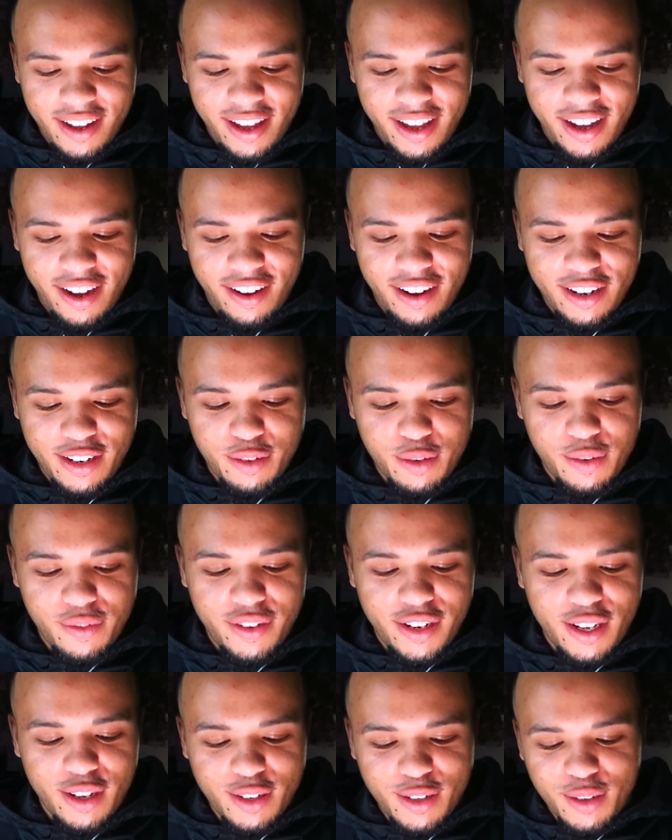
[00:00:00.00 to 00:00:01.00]
hair and do a
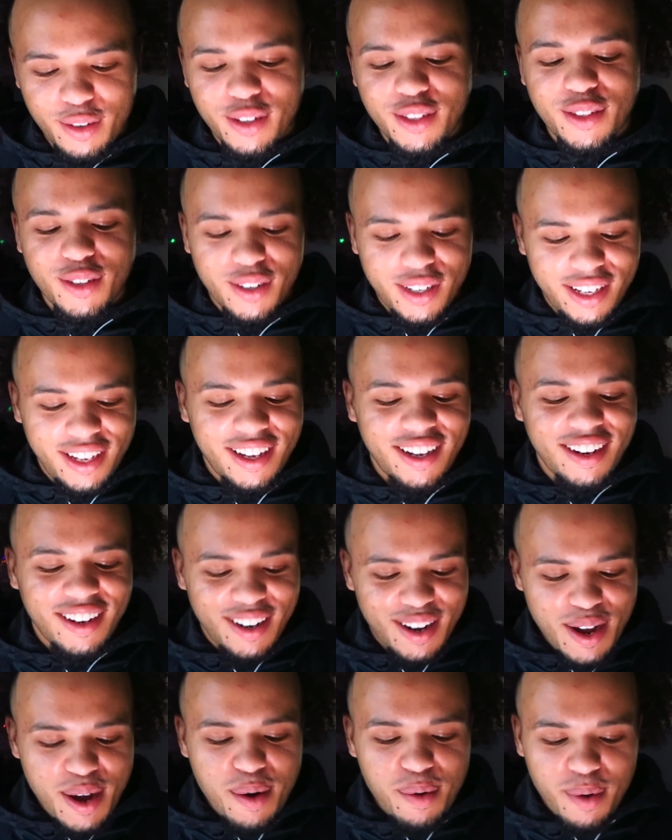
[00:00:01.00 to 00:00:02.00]
video doing Jordy hair?